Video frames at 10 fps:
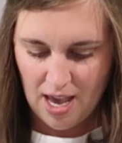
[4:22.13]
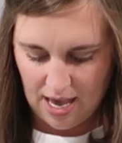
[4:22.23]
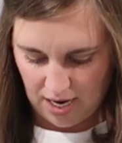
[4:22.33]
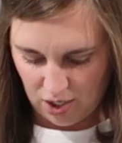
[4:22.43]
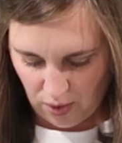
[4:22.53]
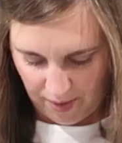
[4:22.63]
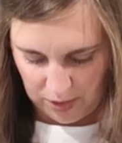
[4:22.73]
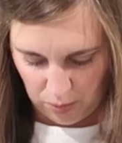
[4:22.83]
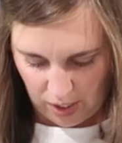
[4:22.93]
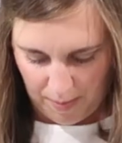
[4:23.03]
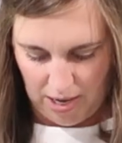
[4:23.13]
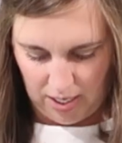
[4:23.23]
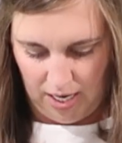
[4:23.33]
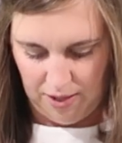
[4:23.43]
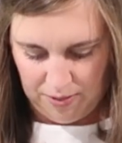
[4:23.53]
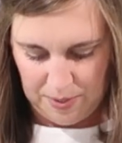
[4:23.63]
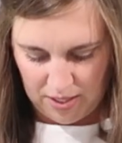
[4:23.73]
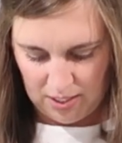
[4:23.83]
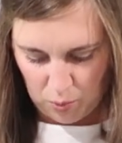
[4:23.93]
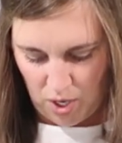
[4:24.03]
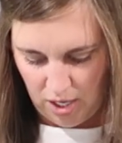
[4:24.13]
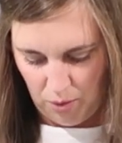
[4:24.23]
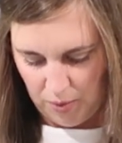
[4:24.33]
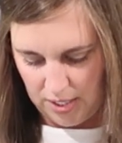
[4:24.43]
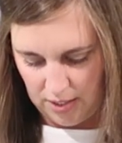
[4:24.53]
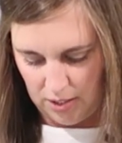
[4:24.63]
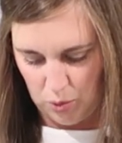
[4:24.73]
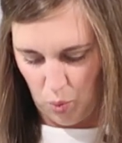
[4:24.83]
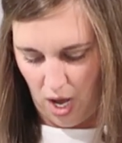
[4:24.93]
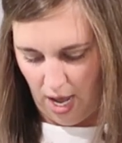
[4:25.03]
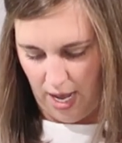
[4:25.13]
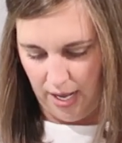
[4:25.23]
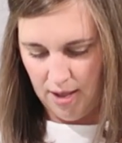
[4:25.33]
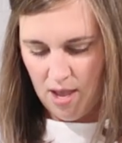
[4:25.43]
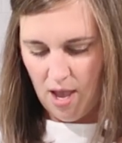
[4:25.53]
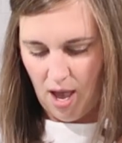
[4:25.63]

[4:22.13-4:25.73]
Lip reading: and I don't have to worry about it again. But that's one of the reasons why